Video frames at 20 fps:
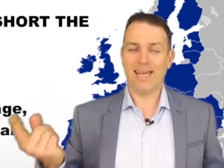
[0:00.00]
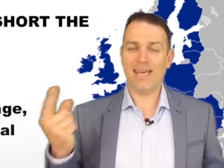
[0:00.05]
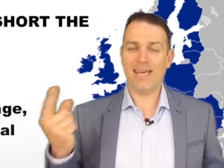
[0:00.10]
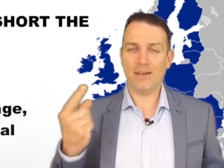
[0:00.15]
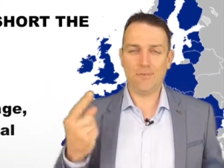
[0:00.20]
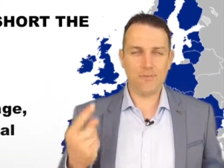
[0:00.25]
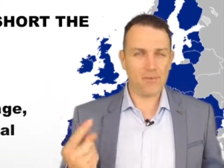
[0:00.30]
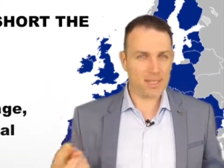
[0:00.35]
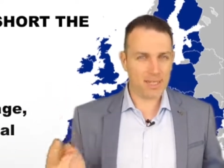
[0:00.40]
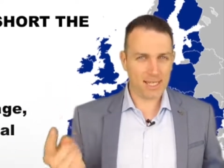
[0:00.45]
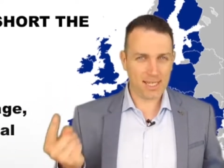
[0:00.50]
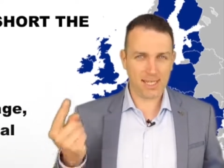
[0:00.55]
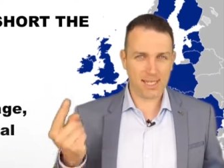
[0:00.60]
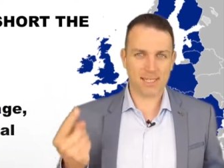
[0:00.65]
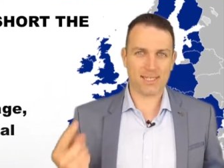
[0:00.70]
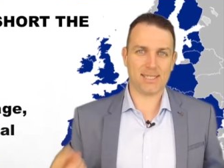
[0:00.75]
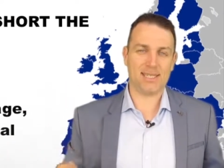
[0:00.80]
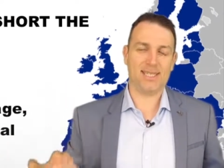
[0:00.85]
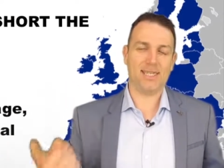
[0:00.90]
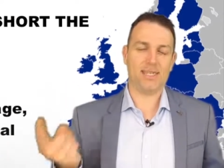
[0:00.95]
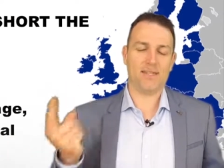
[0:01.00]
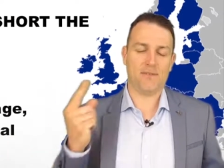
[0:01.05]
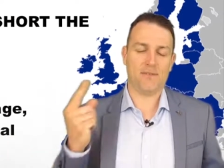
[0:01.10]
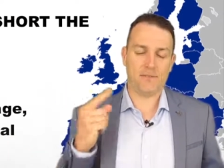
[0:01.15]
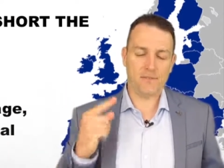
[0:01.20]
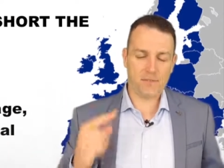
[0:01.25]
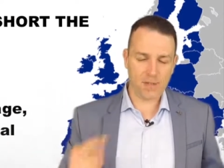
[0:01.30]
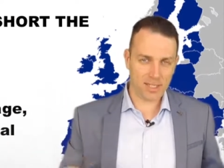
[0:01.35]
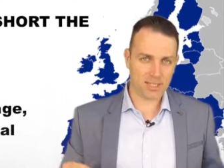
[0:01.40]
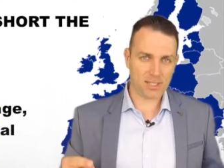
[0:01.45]
if it is in a
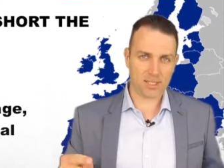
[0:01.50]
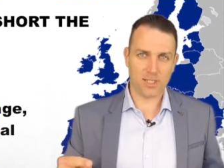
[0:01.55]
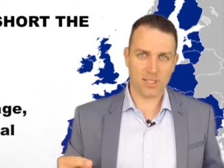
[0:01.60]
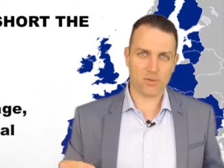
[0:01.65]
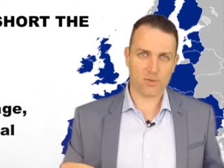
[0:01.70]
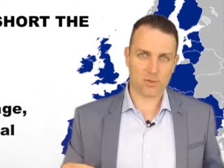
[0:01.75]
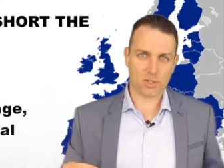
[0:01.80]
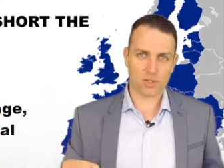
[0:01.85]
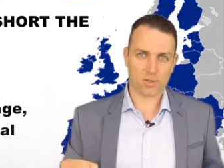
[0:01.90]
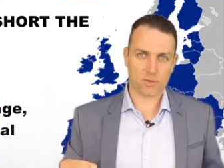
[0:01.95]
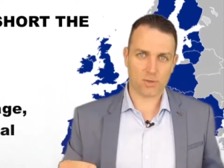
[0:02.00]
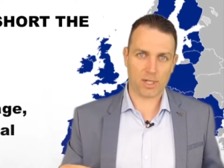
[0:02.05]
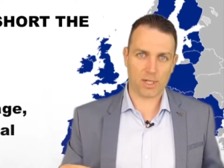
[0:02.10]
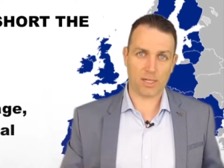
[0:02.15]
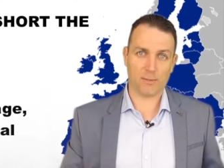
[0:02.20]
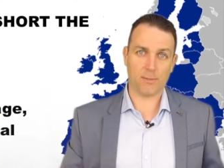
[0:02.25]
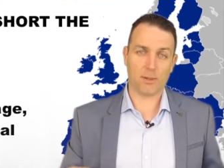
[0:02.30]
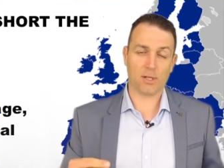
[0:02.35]
fixed interest rate,